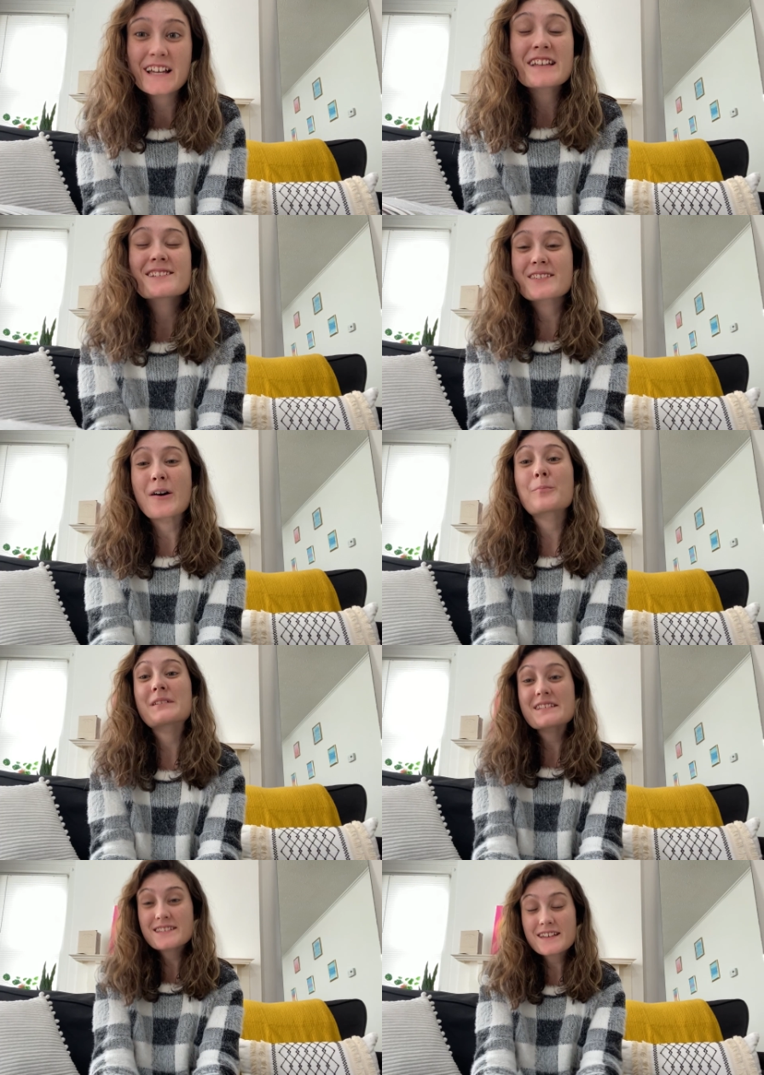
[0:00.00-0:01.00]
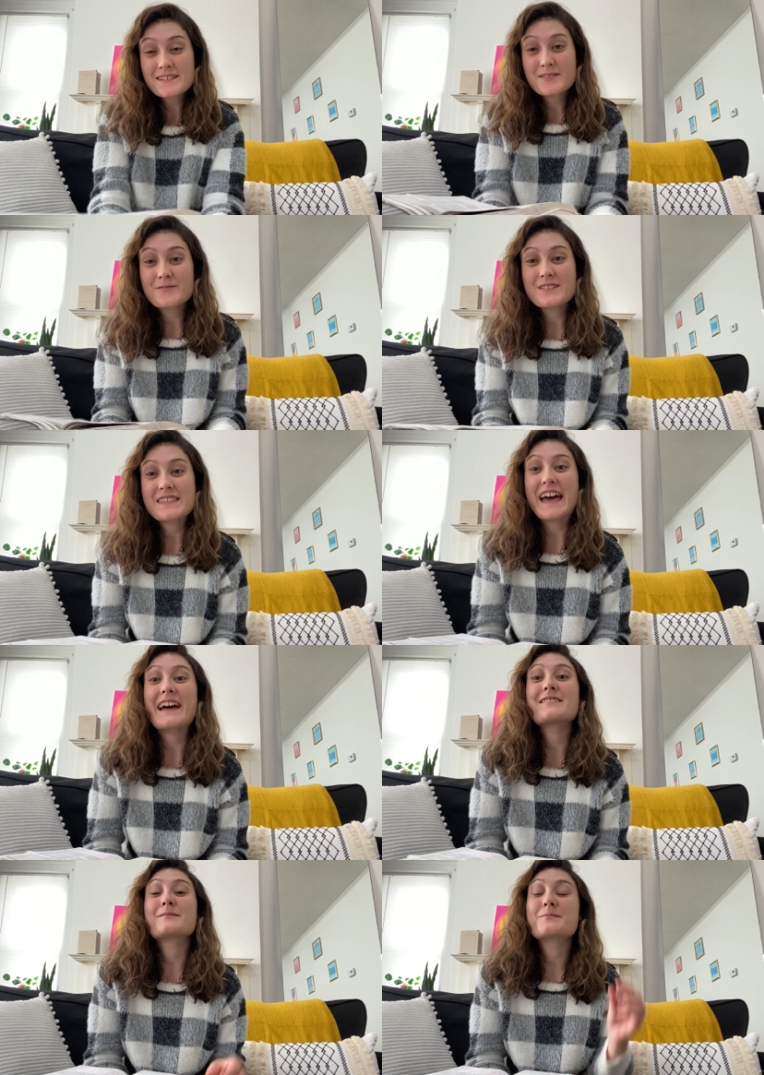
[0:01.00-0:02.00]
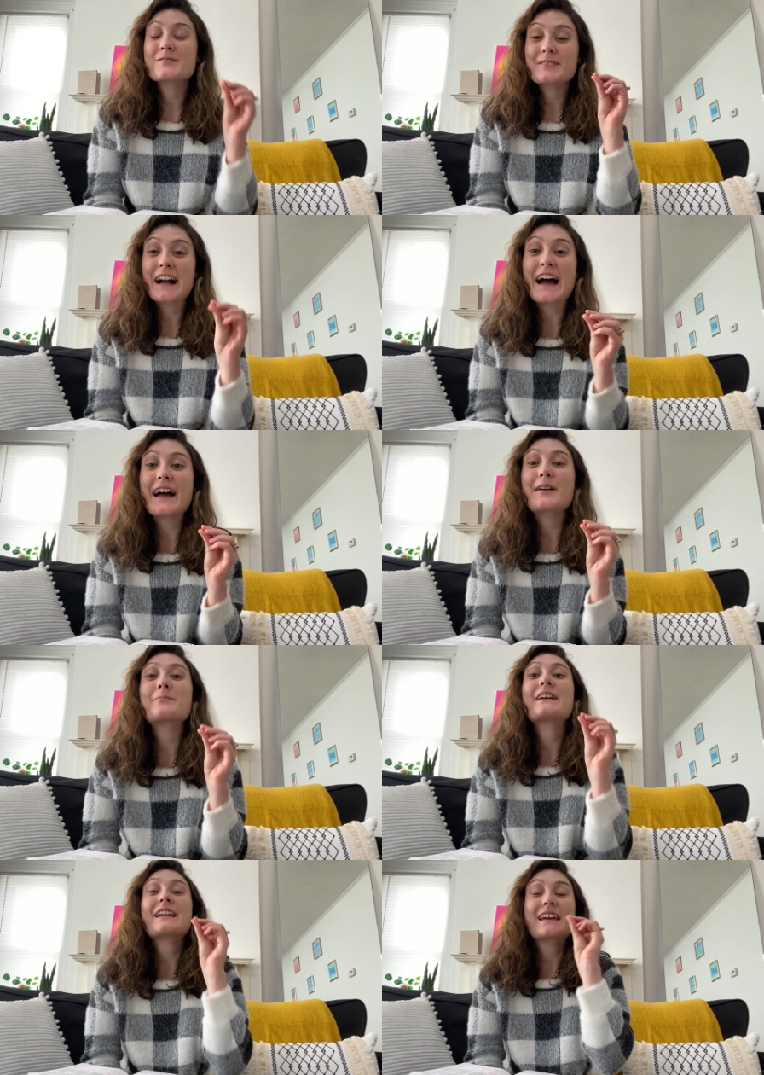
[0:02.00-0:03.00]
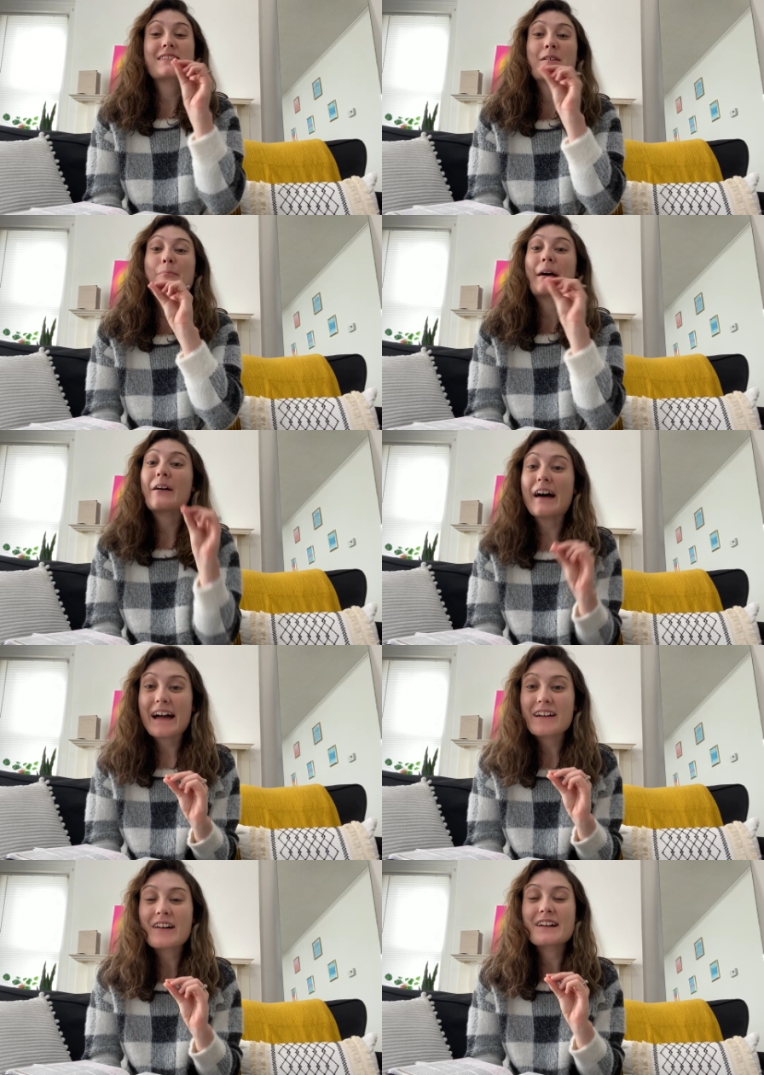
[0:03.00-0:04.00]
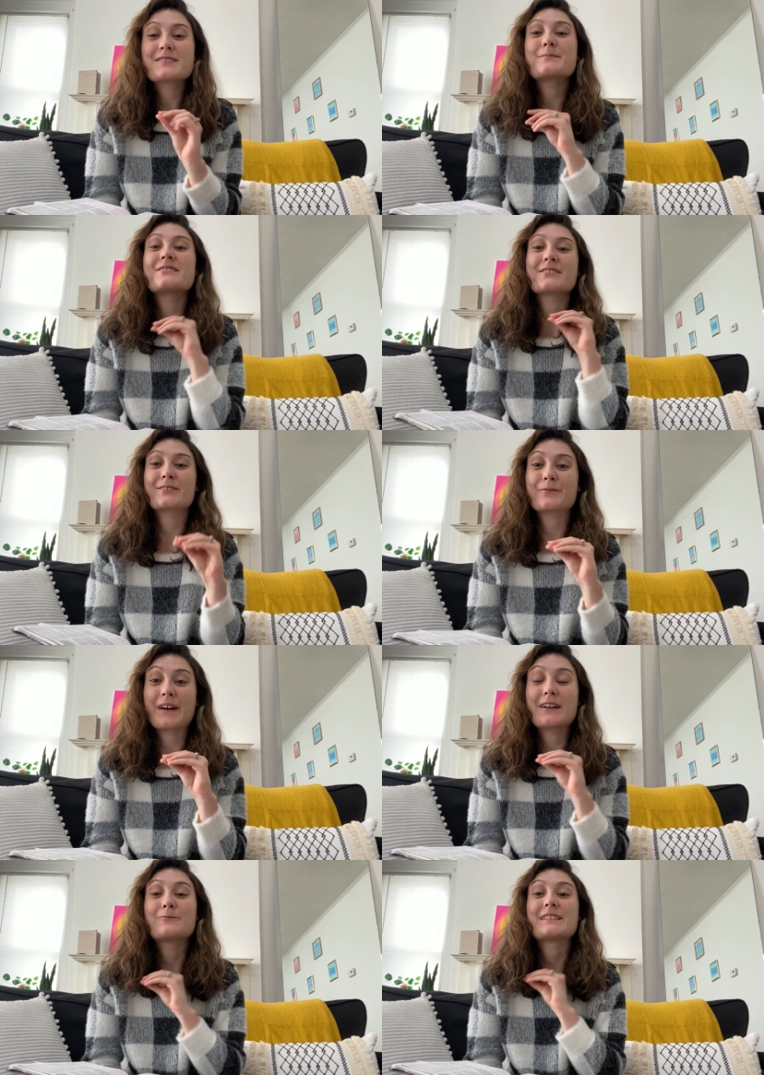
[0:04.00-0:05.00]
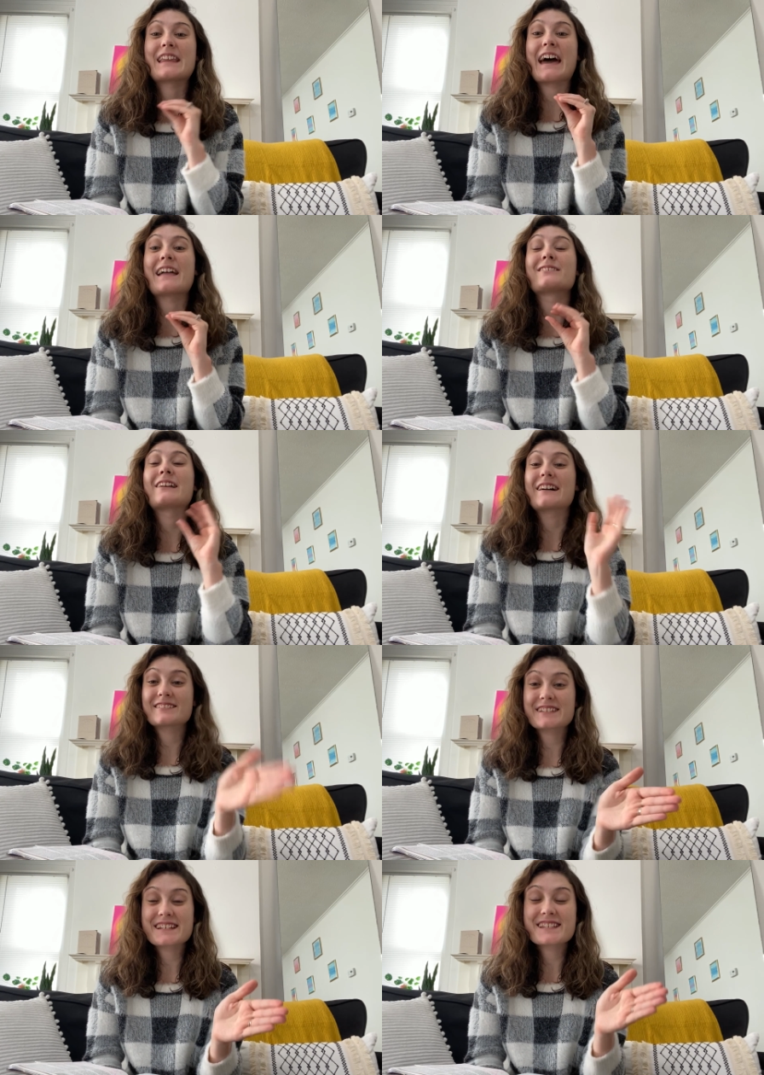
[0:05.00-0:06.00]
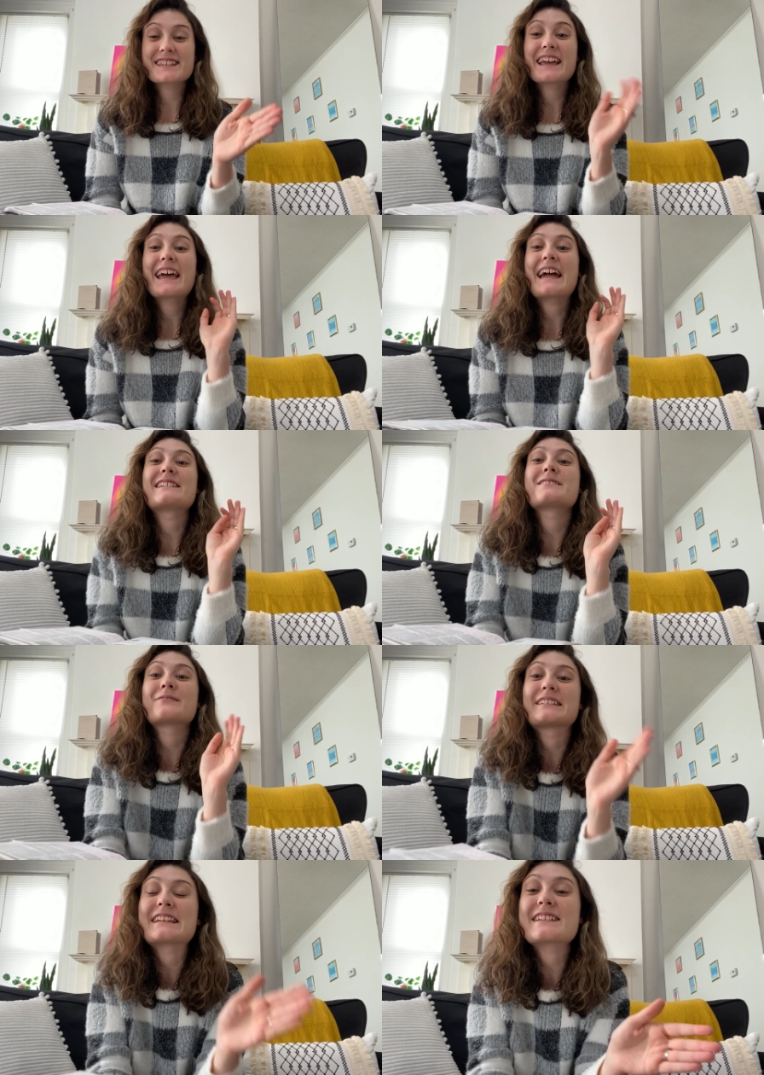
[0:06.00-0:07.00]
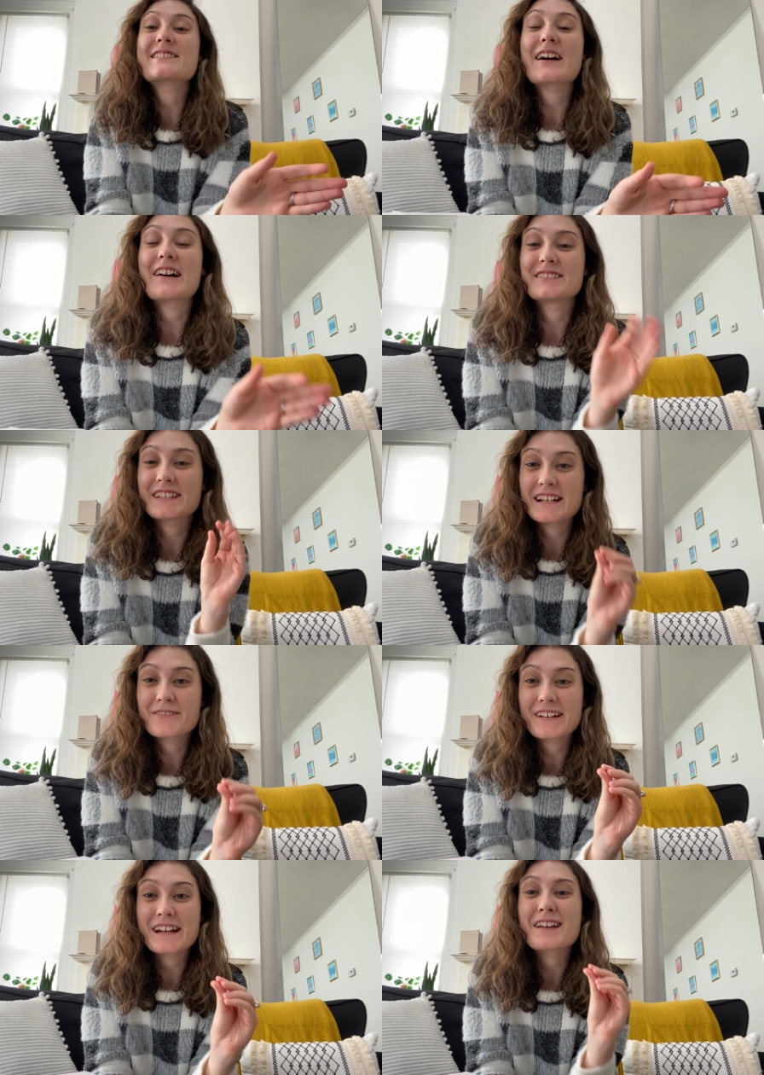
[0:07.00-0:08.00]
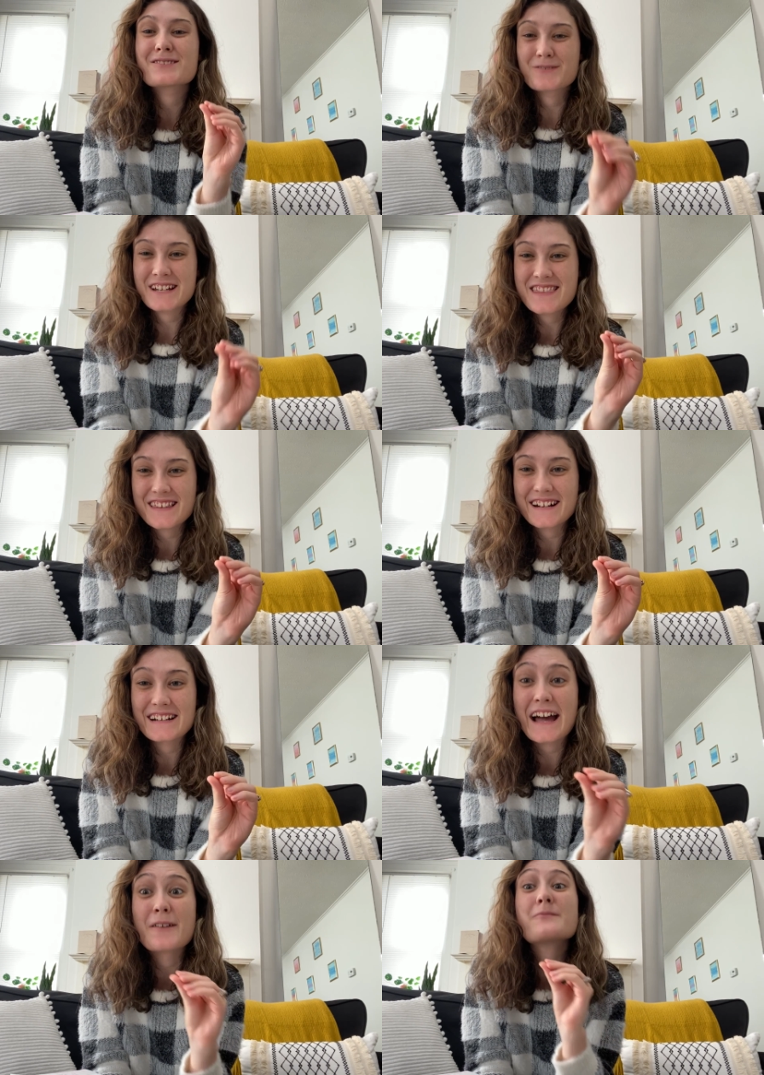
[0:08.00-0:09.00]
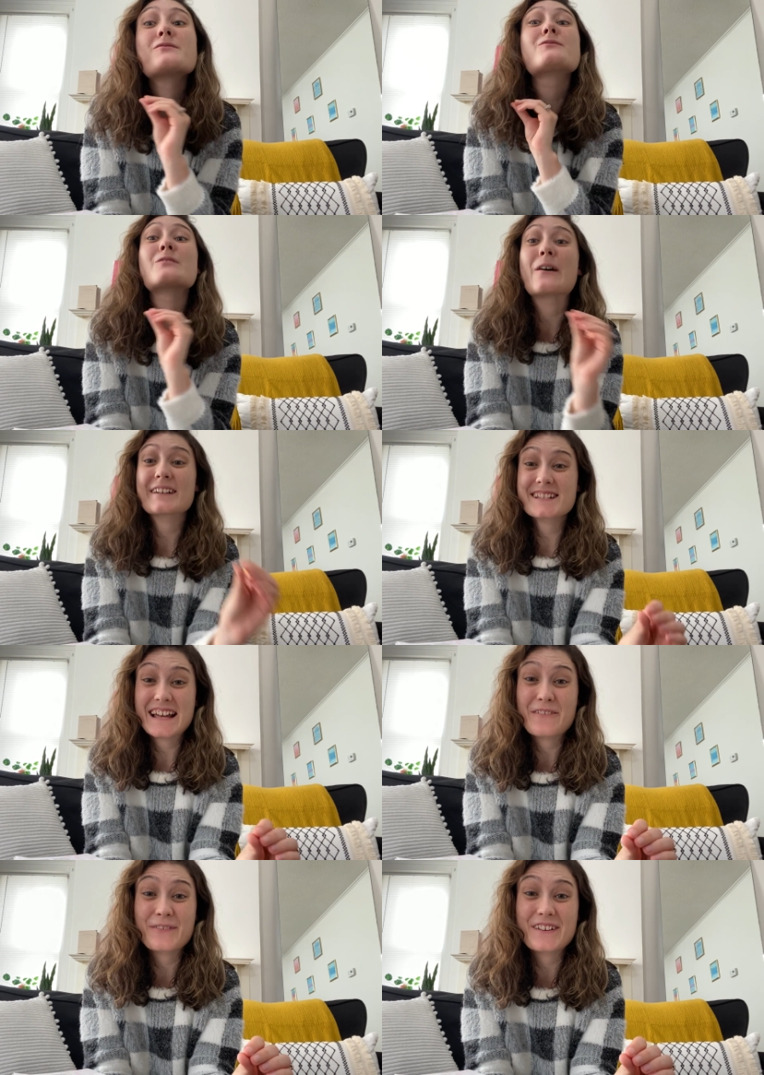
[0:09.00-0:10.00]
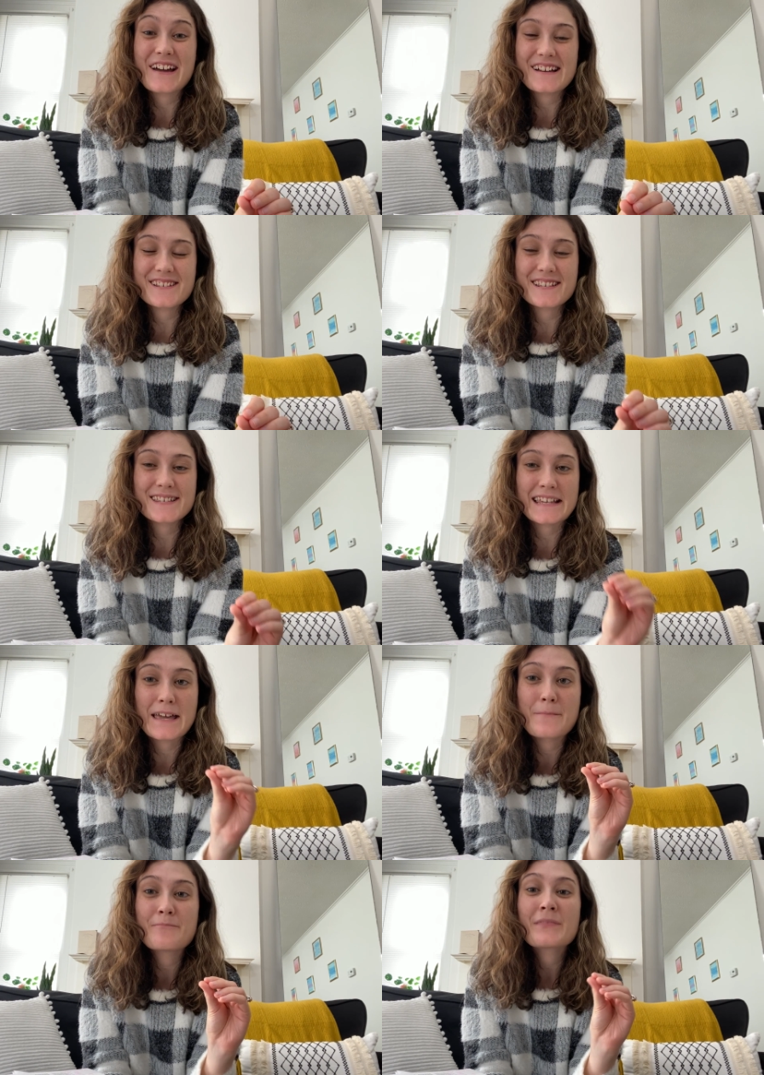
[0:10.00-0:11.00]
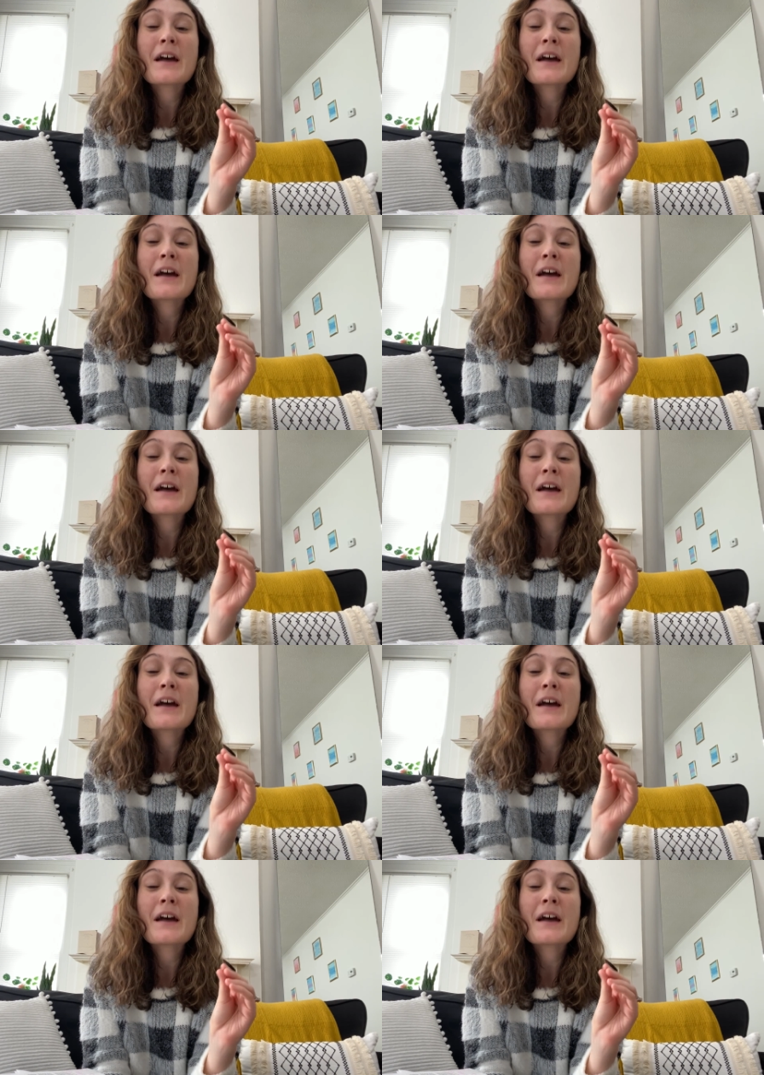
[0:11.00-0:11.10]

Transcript: So please stay tuned to that. Subscribe, hit the bell icon to be notified when that launches and is released on January 23rd. I'm so excited for you guys to see it.